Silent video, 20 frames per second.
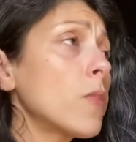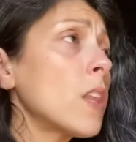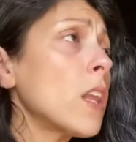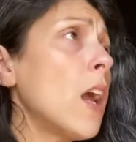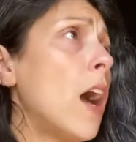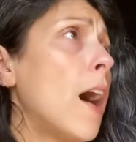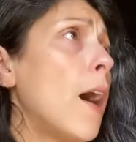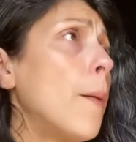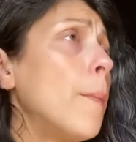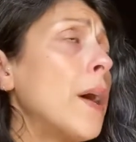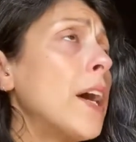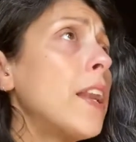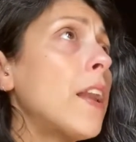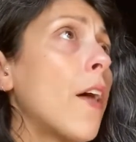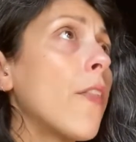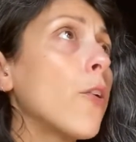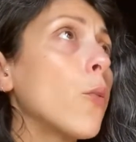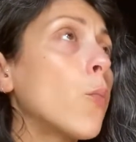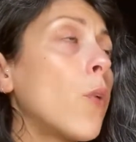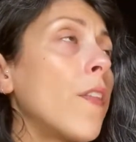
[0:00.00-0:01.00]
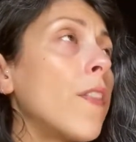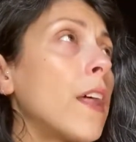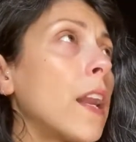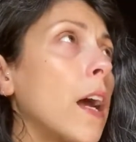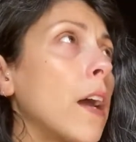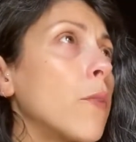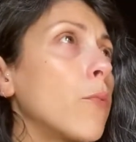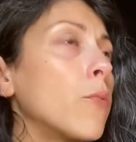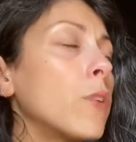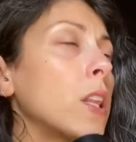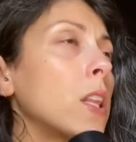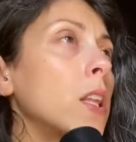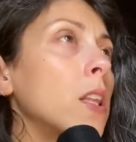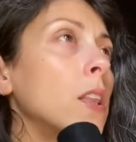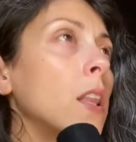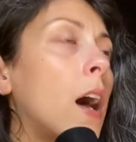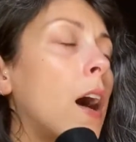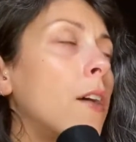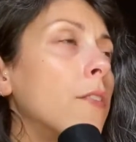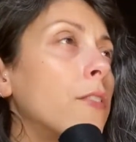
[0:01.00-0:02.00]
Another one that I really
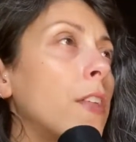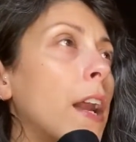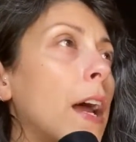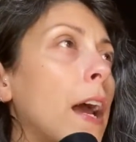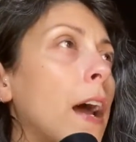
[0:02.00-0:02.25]
love that I